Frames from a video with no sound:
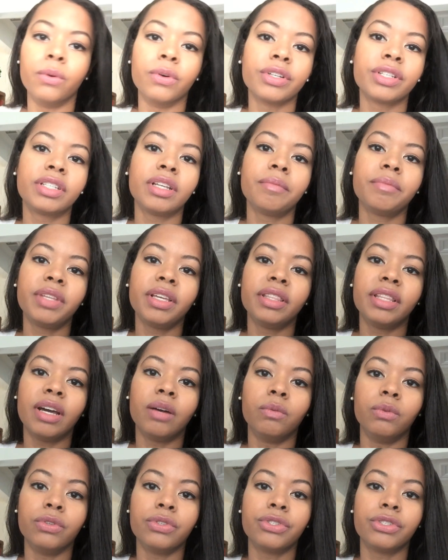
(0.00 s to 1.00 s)
or something
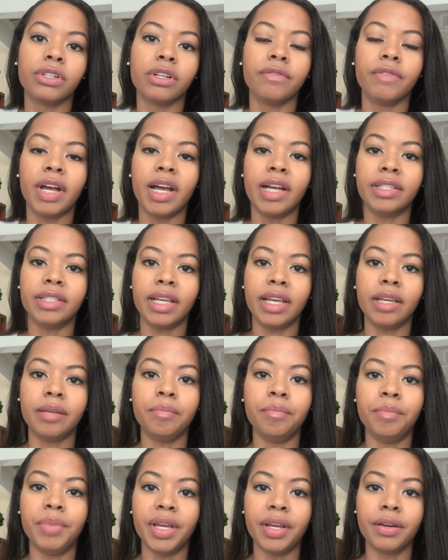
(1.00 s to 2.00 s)
that will serve as a
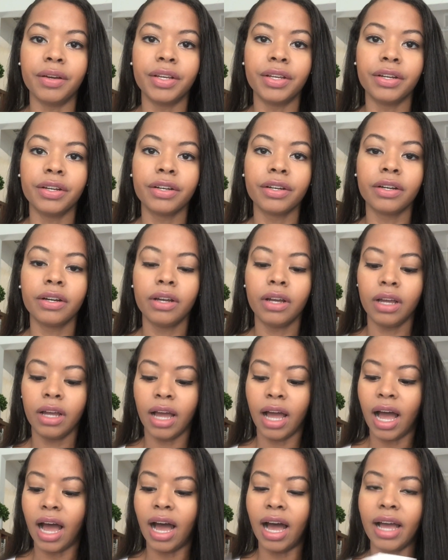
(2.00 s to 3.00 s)
barrier.
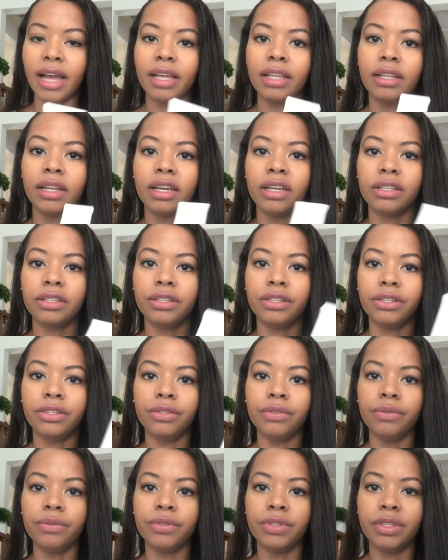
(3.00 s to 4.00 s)
I like to
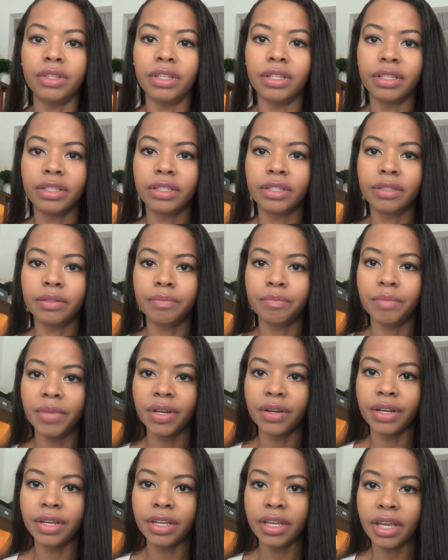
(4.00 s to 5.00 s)
use this
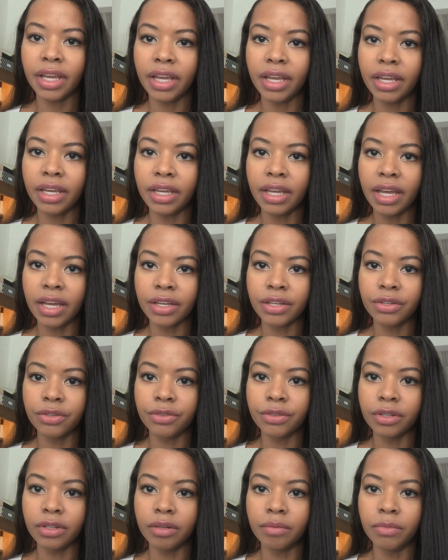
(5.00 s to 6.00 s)
Mary Kay
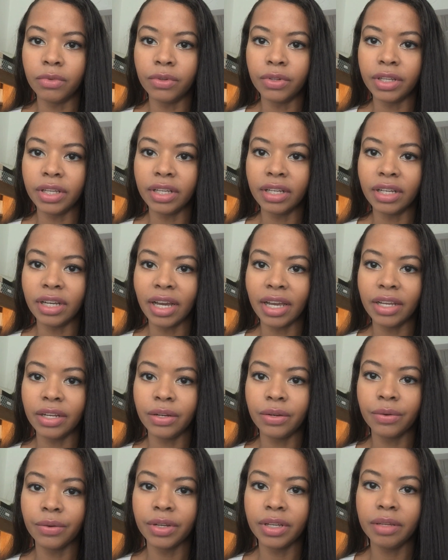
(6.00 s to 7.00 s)
Extra Emollient
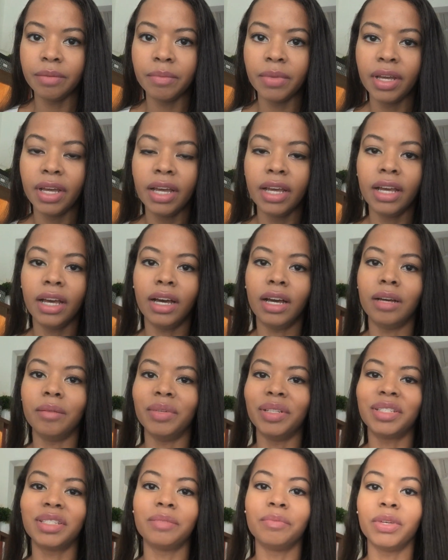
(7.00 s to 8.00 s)
Night Cream.
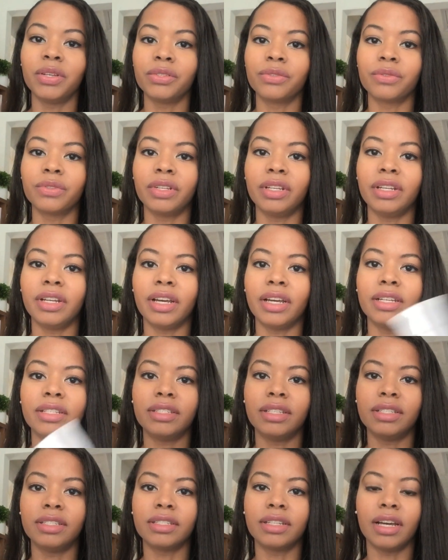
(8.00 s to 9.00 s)
It smells really
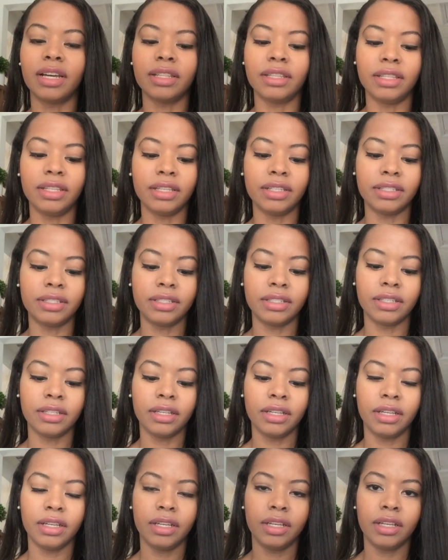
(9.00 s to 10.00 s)
nice. It's got this
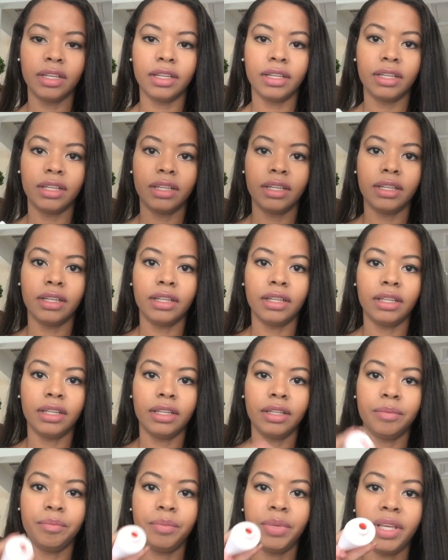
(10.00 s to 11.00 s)

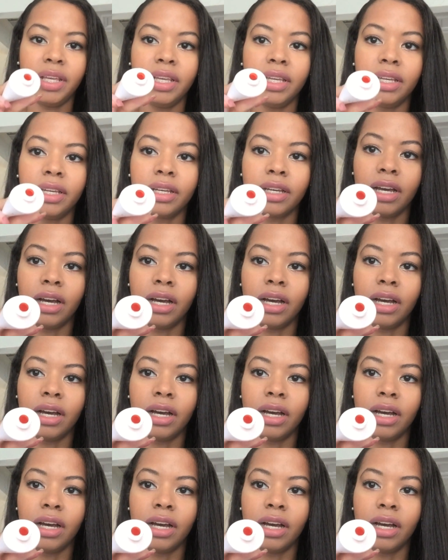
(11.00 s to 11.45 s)
pink